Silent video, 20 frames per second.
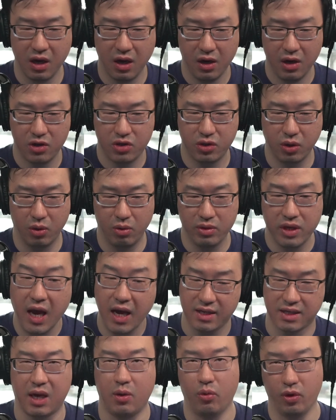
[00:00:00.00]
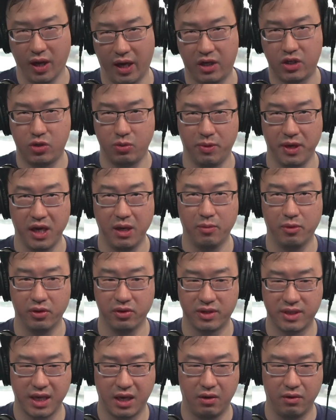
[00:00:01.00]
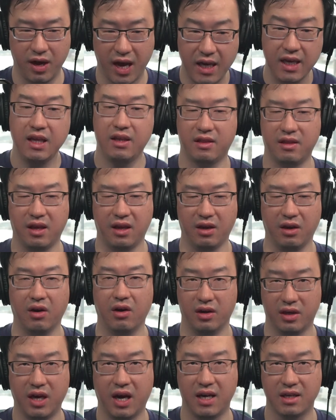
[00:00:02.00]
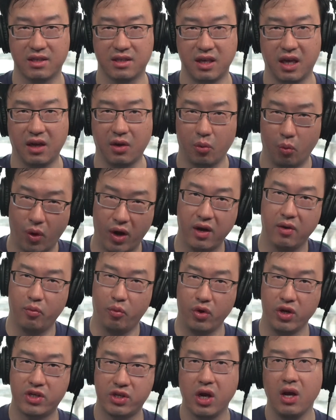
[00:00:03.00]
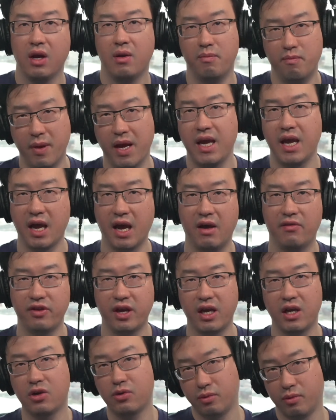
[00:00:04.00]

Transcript: So yes, I would like to be able to sell anything on Cardstack, one of which may have a